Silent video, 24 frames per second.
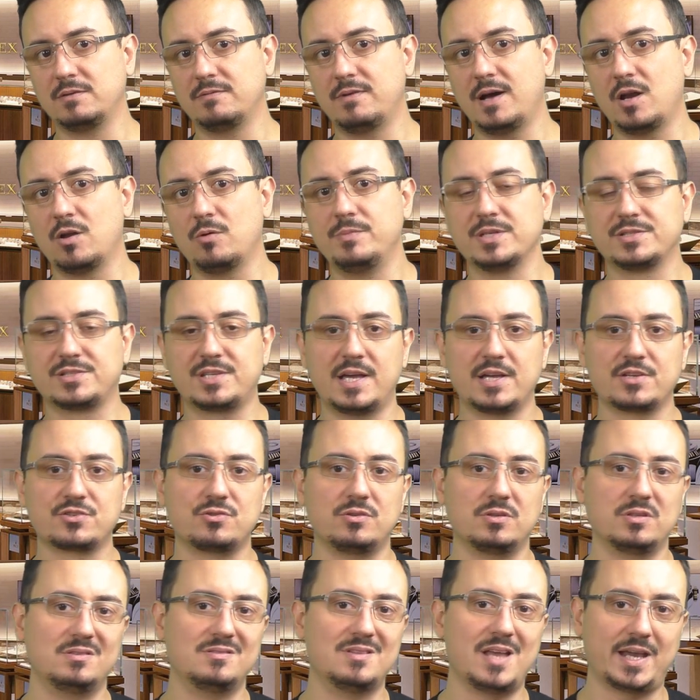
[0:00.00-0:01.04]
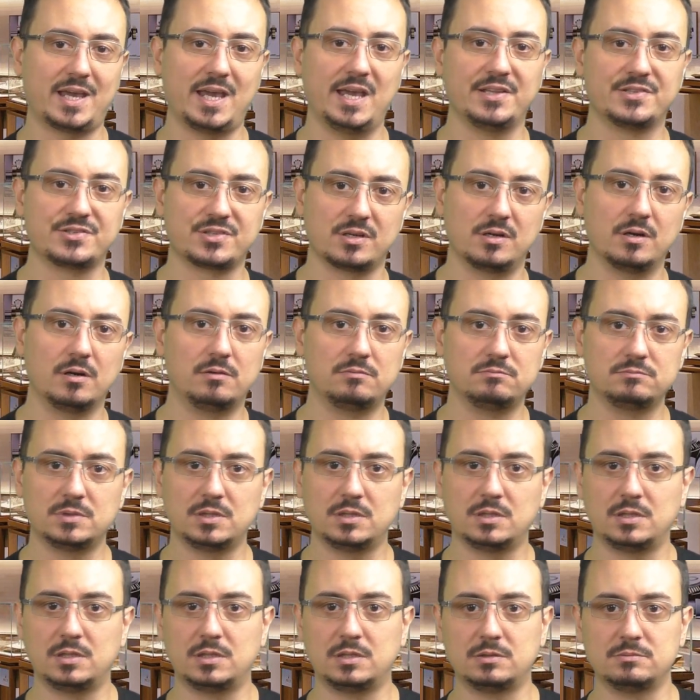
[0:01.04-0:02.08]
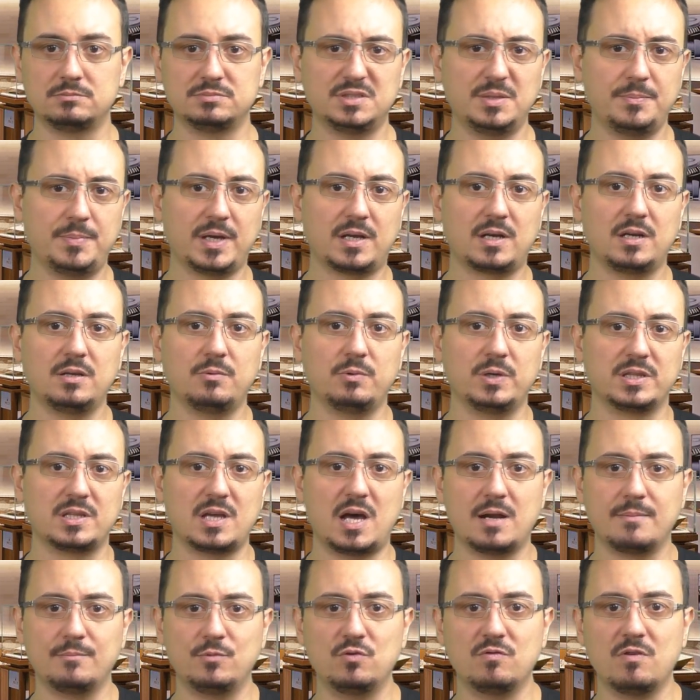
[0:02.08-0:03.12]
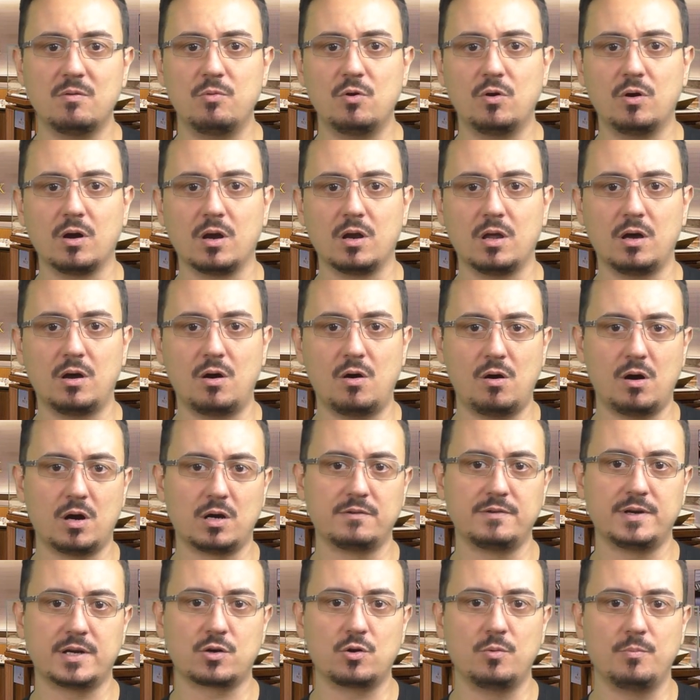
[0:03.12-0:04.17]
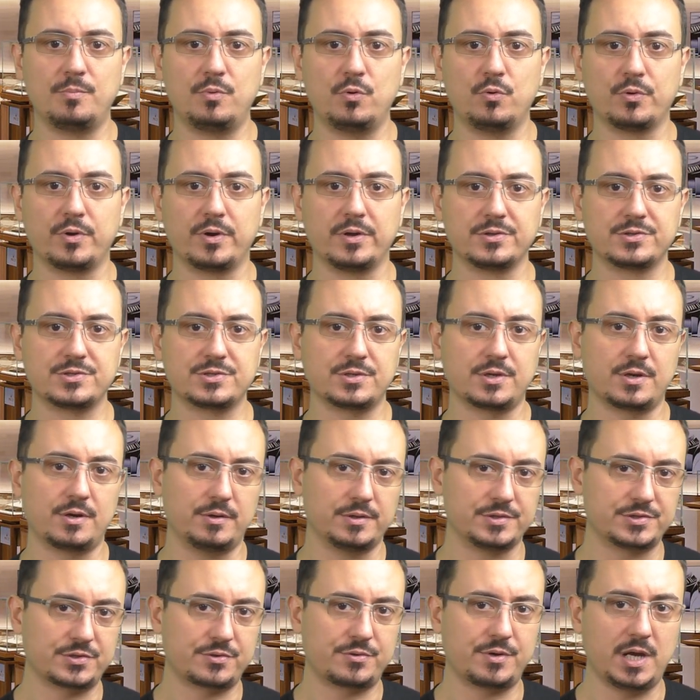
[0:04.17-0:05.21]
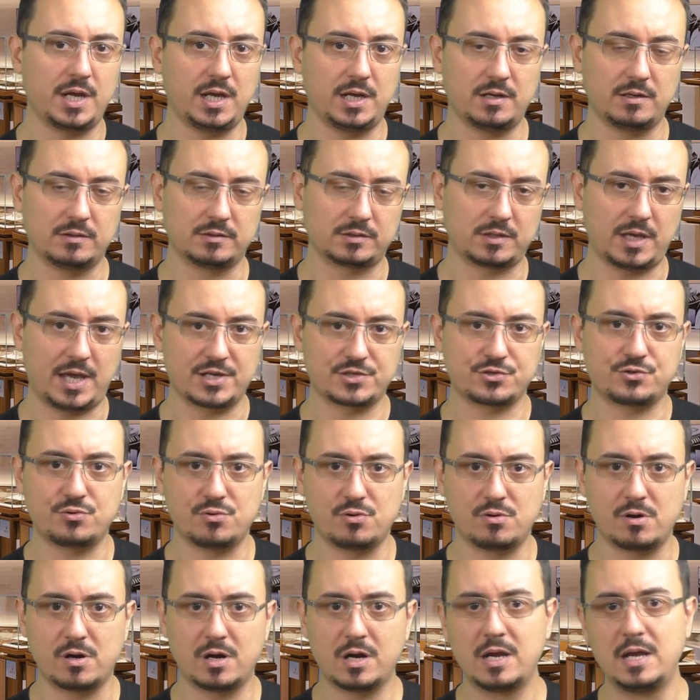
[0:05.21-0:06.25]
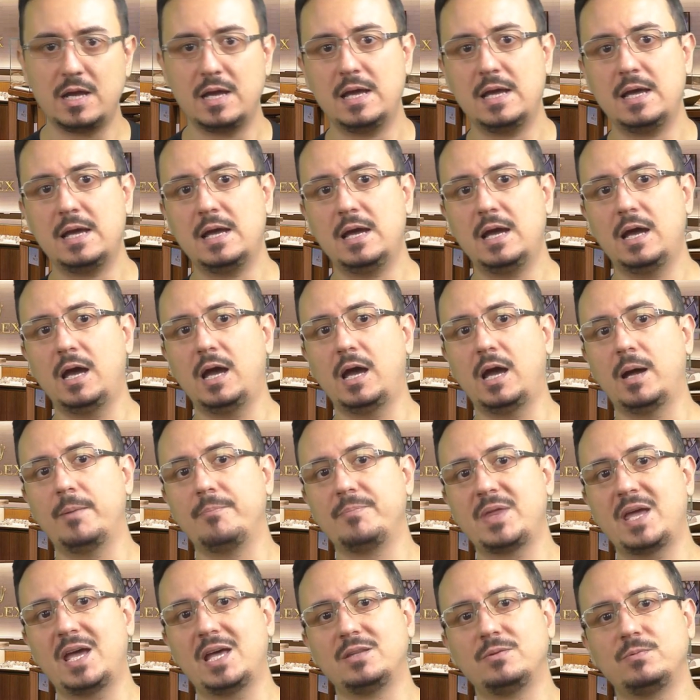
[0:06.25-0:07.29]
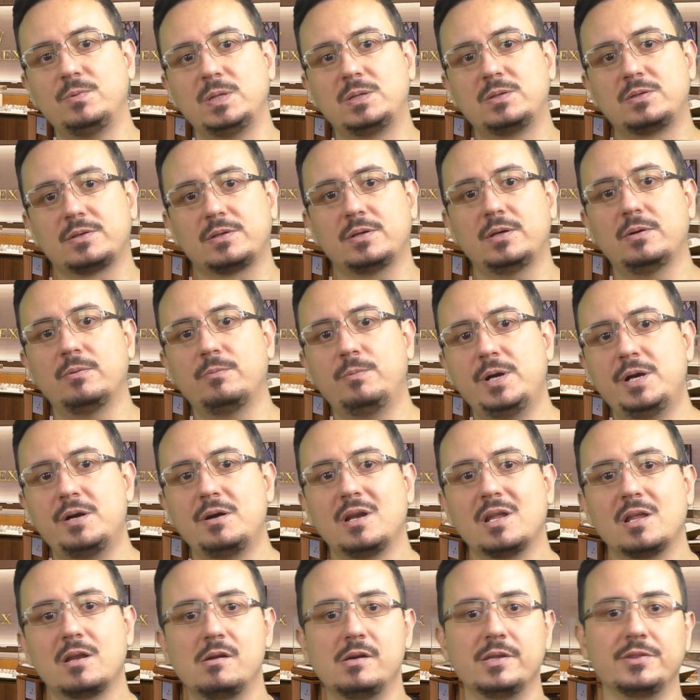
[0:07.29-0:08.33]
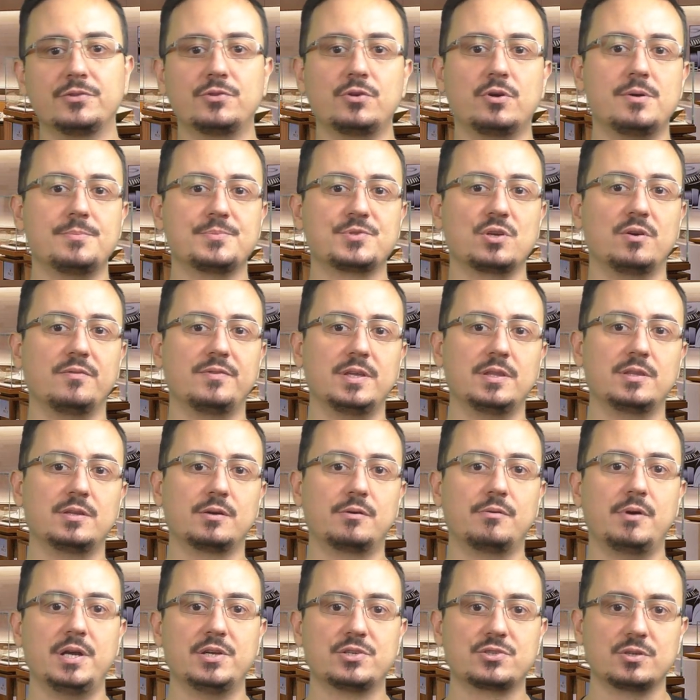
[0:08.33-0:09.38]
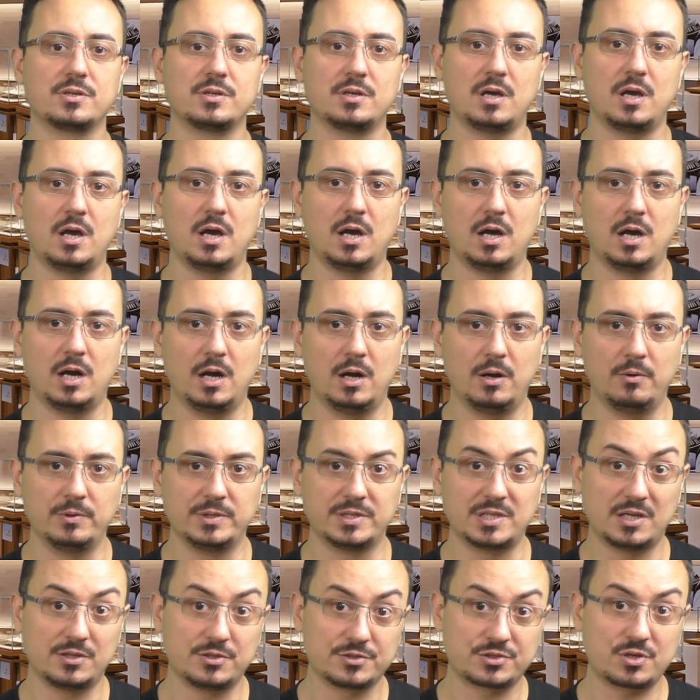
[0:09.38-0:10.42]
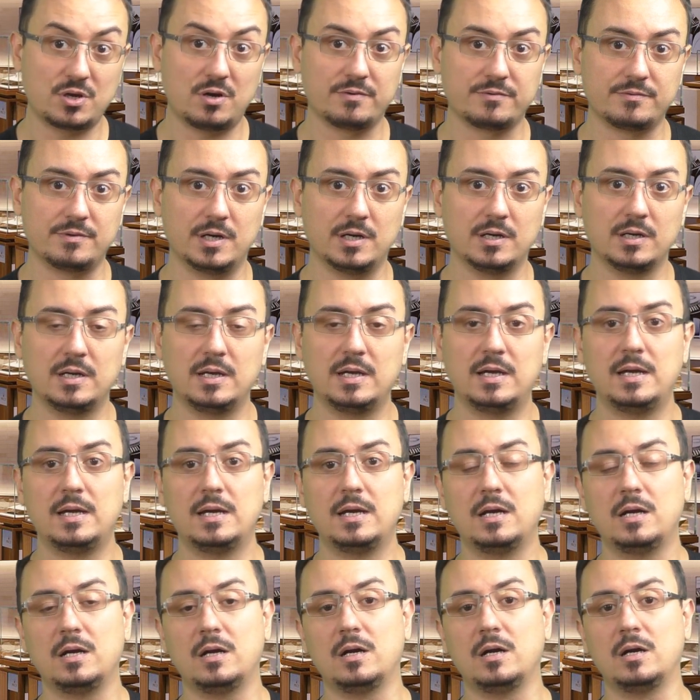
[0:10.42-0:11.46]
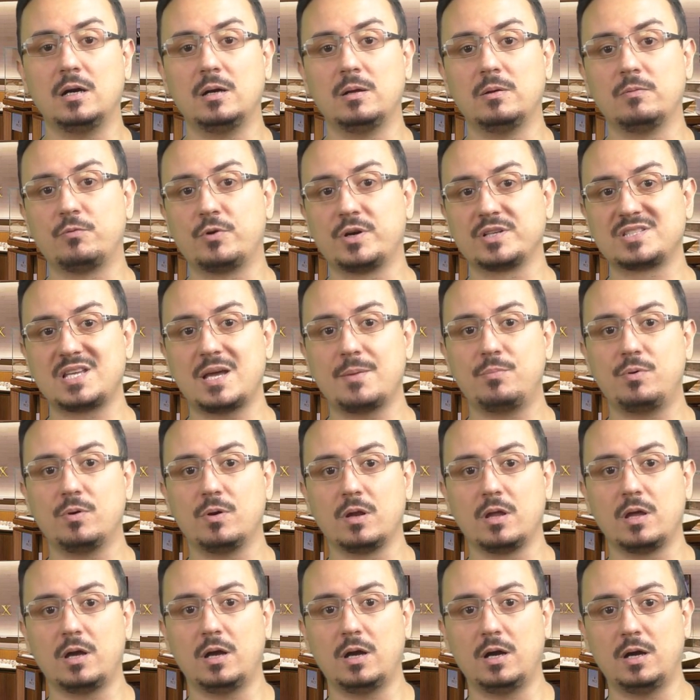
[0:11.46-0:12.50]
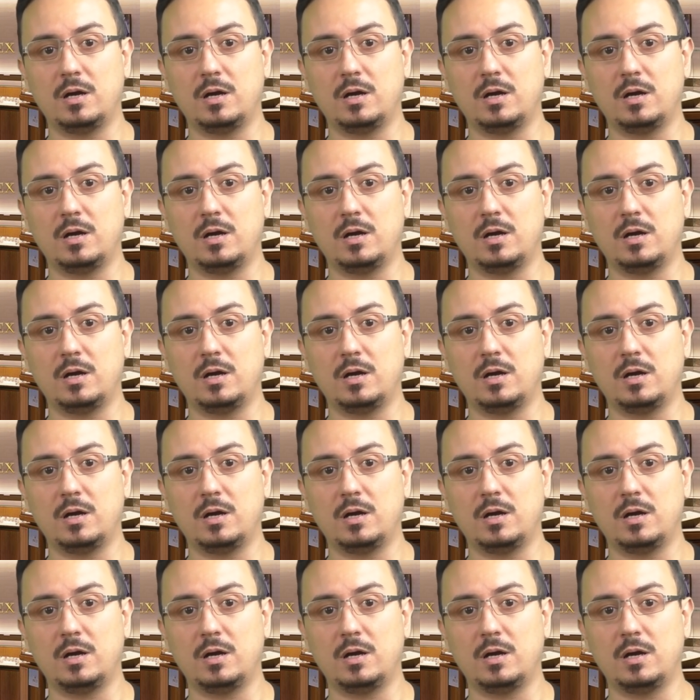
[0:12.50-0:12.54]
developed essentially decades ago, typically with unmovable hardware components, a screen, a cash drawer, and with very little in terms of integration with other software. For example,